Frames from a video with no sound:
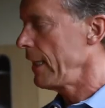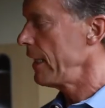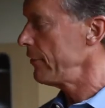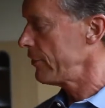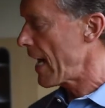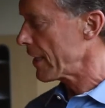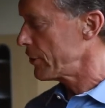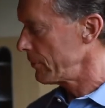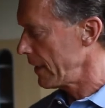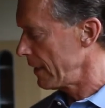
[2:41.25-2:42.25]
it is
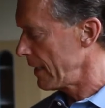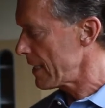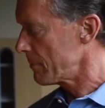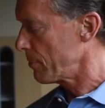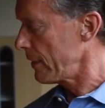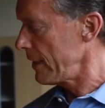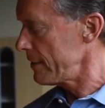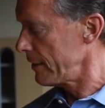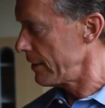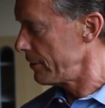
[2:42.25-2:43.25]
actuated. That's pretty
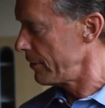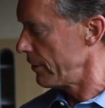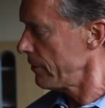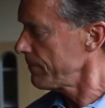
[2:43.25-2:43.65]
easy to do.